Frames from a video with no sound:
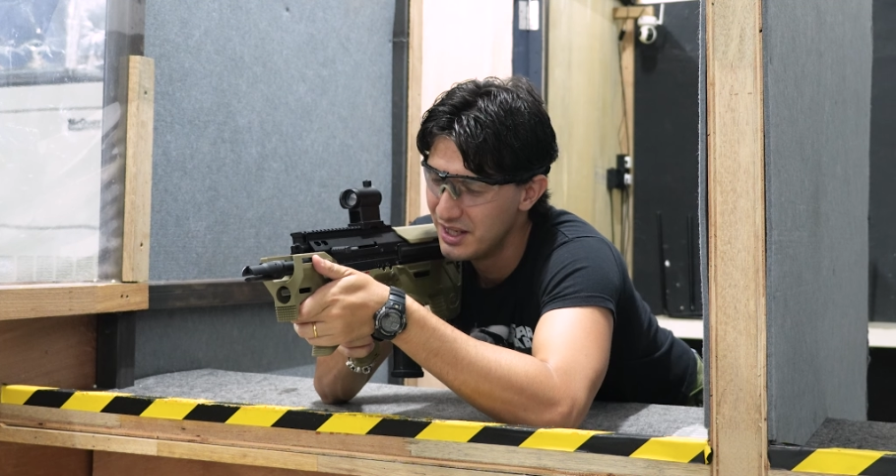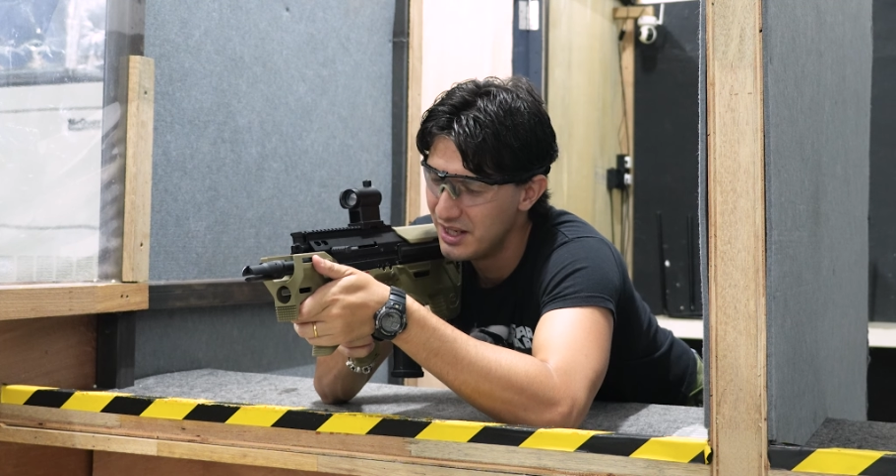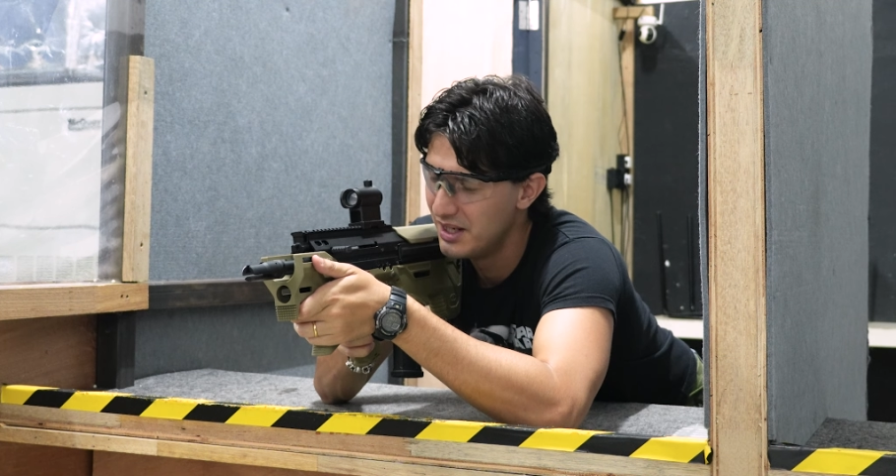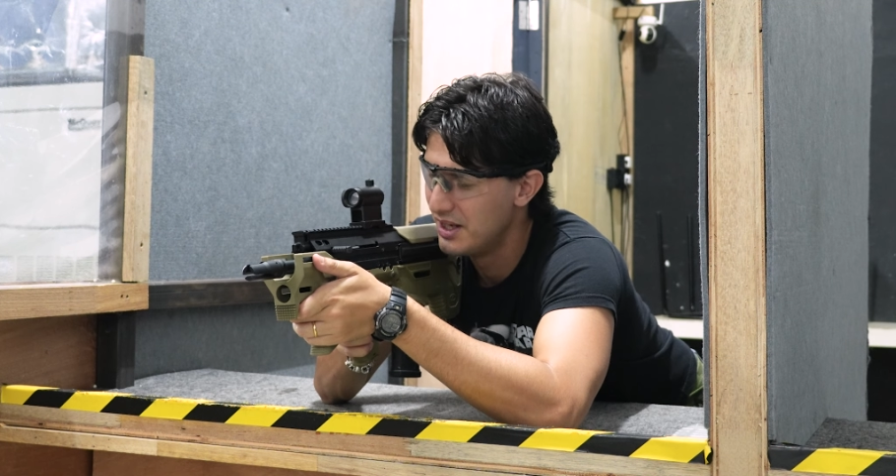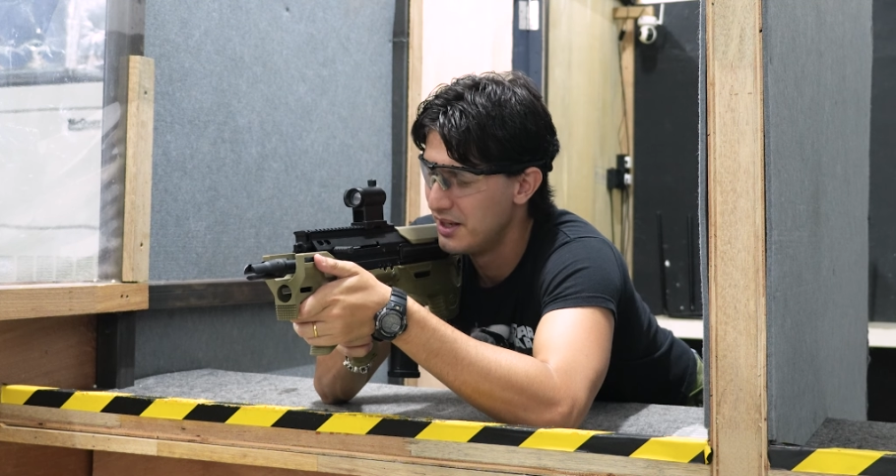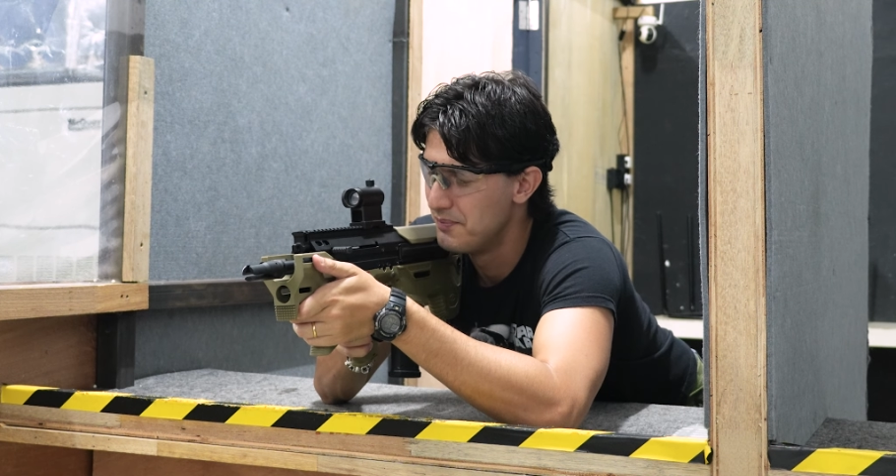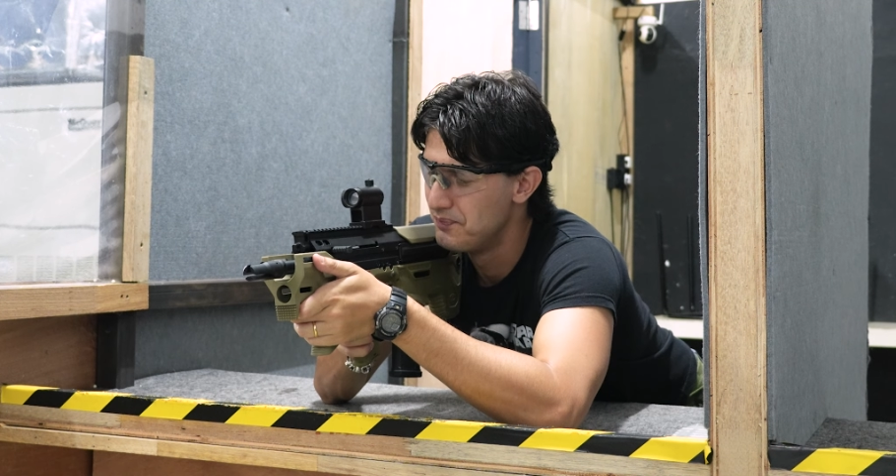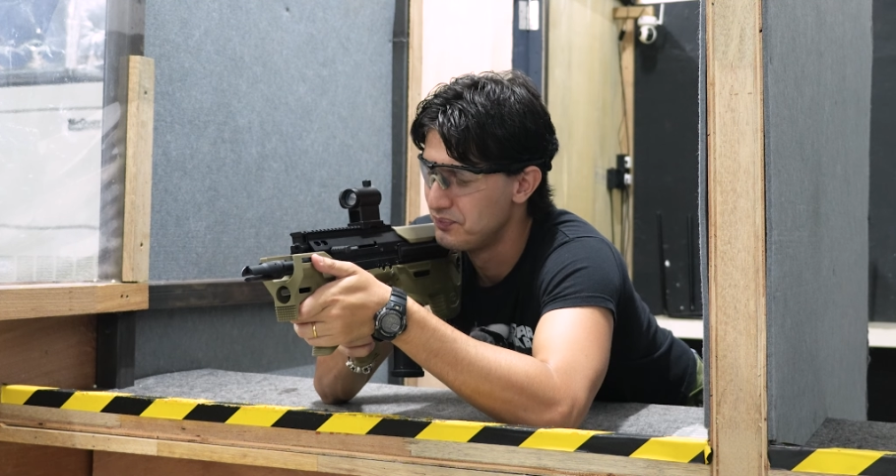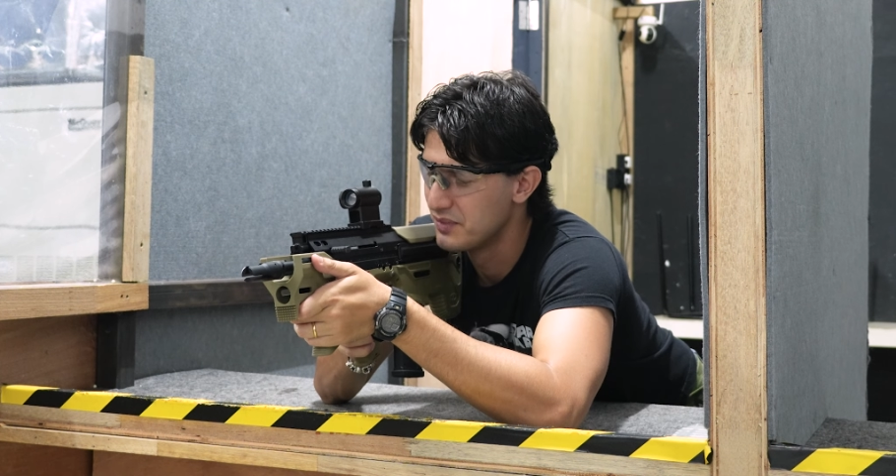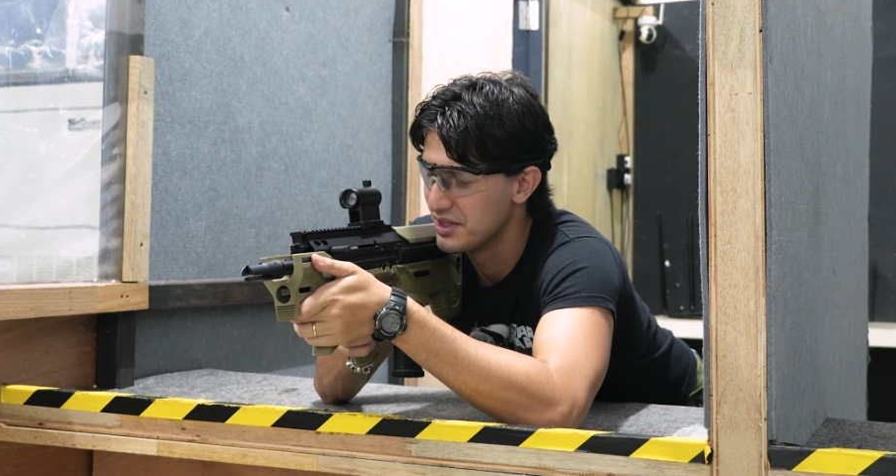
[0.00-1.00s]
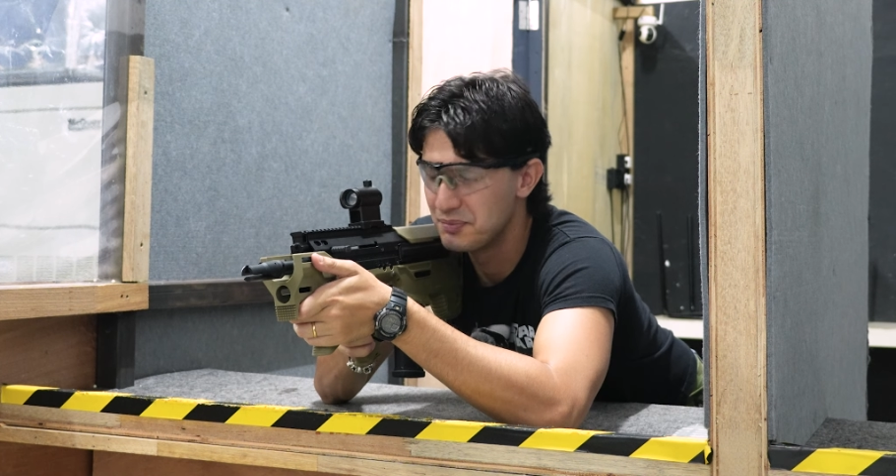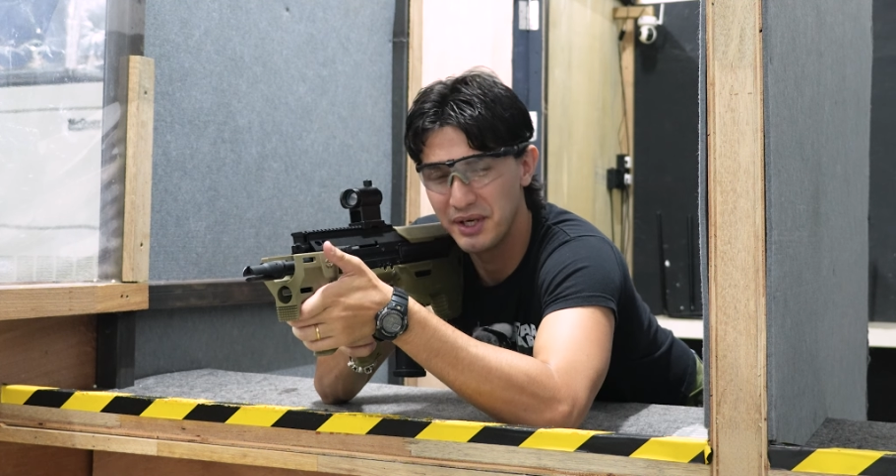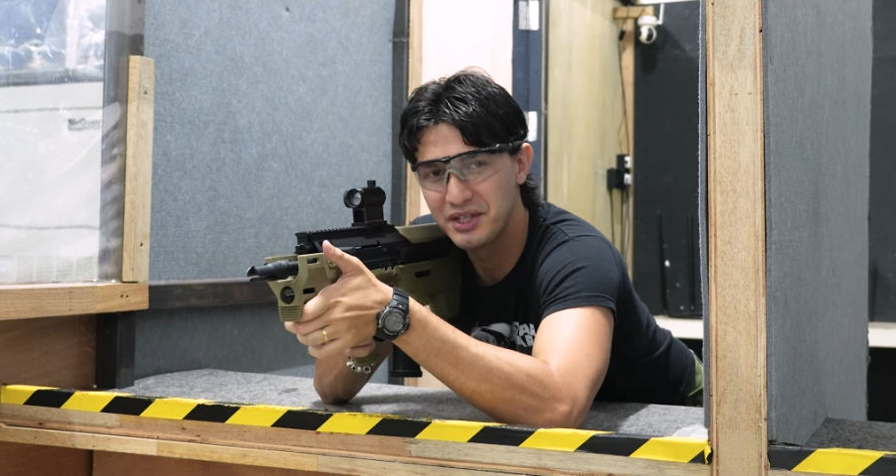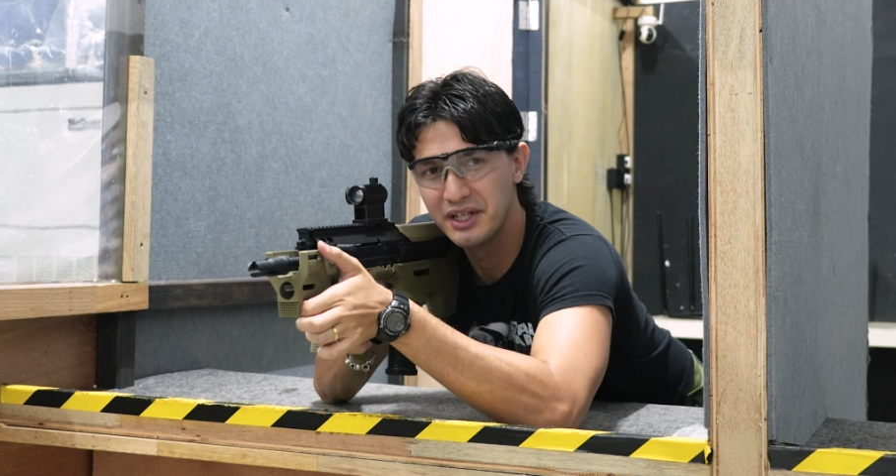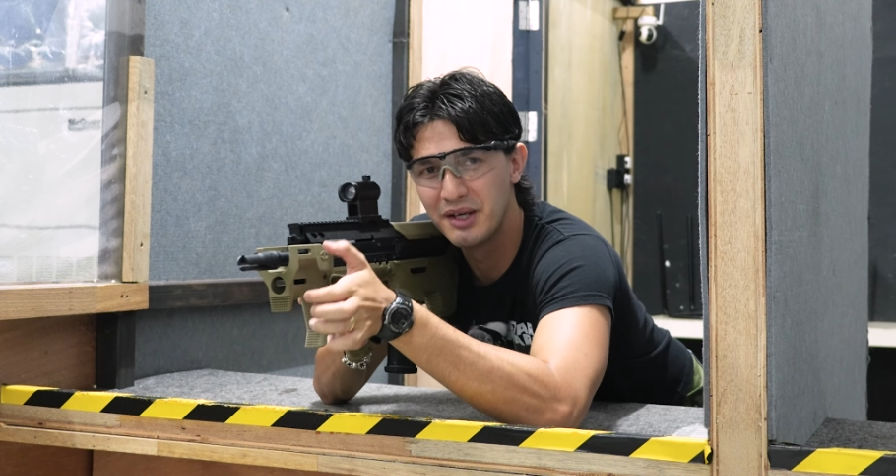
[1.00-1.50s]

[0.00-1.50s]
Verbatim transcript: um, especially